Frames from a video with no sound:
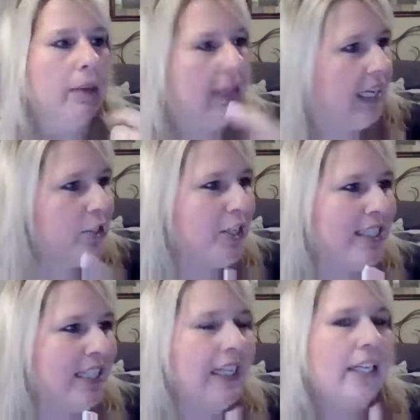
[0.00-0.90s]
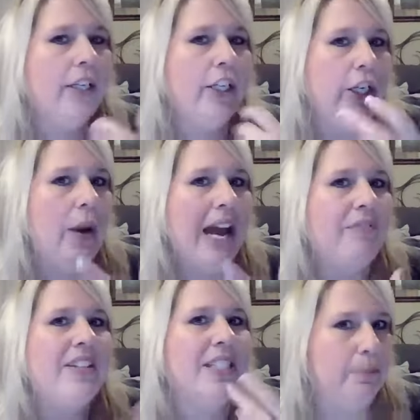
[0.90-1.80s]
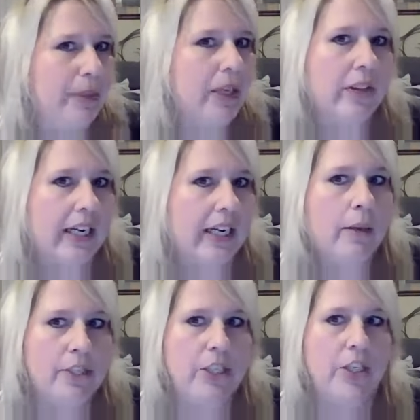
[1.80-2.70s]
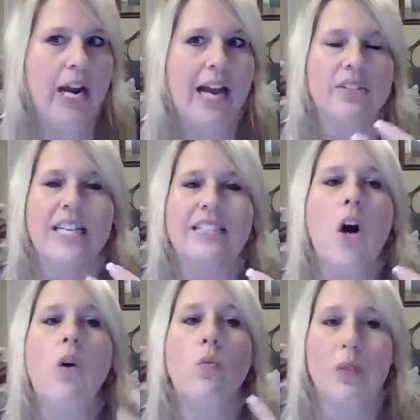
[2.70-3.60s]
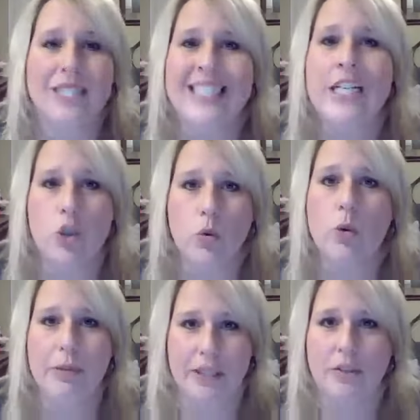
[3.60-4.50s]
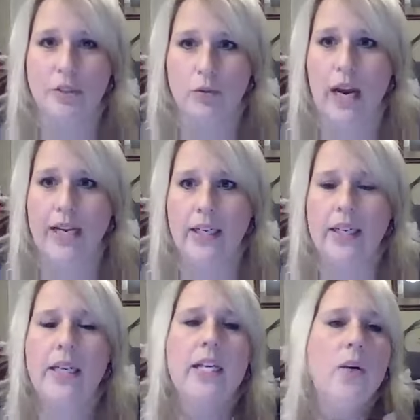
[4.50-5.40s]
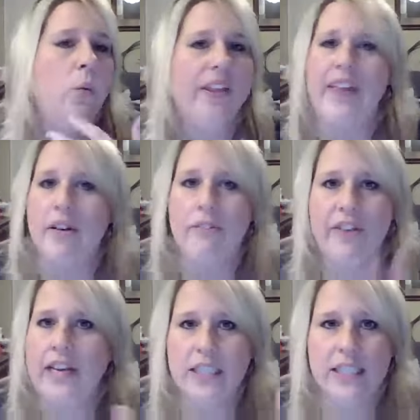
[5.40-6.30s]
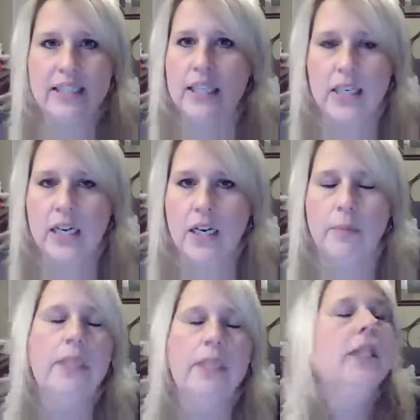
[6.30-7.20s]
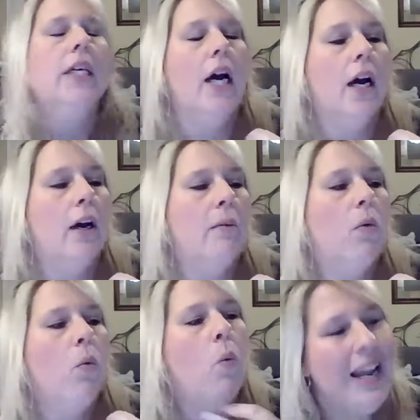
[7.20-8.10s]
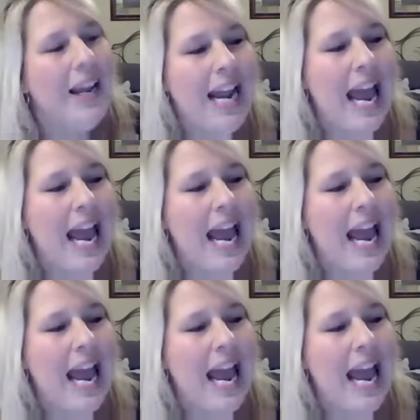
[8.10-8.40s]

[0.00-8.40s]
electricity, you have this bill that comes to your house. That's called residual bills, right? Without fail, it's gonna come. Why not